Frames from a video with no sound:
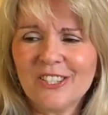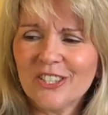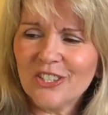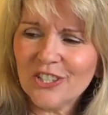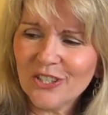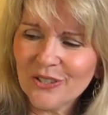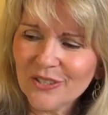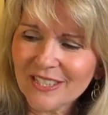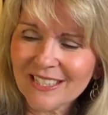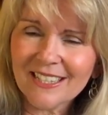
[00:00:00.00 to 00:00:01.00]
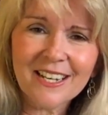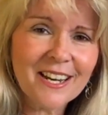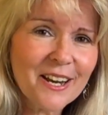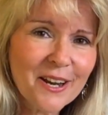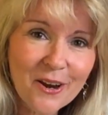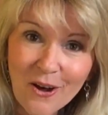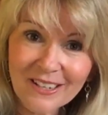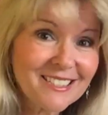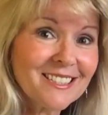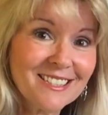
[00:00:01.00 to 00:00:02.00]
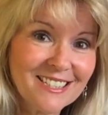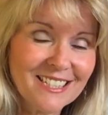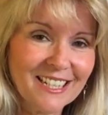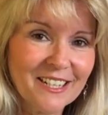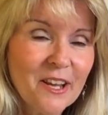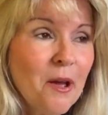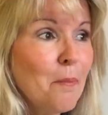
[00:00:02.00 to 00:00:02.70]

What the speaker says: to choose to not sin,